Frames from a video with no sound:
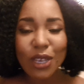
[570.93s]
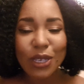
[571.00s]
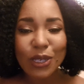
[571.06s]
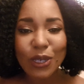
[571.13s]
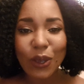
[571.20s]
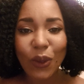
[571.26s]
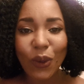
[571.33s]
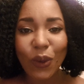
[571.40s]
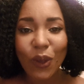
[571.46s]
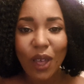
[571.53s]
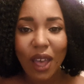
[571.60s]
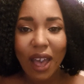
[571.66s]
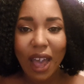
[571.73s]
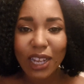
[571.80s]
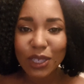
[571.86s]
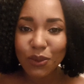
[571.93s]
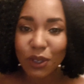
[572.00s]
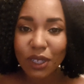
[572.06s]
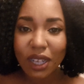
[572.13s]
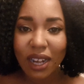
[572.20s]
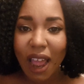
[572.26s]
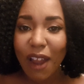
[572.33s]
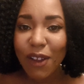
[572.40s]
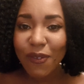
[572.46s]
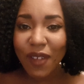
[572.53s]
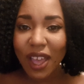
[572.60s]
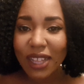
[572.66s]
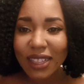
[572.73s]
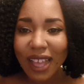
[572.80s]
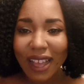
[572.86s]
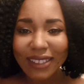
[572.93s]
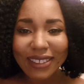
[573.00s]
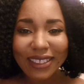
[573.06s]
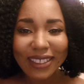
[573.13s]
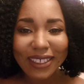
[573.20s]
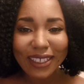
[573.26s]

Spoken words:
So I just wanted to clarify that,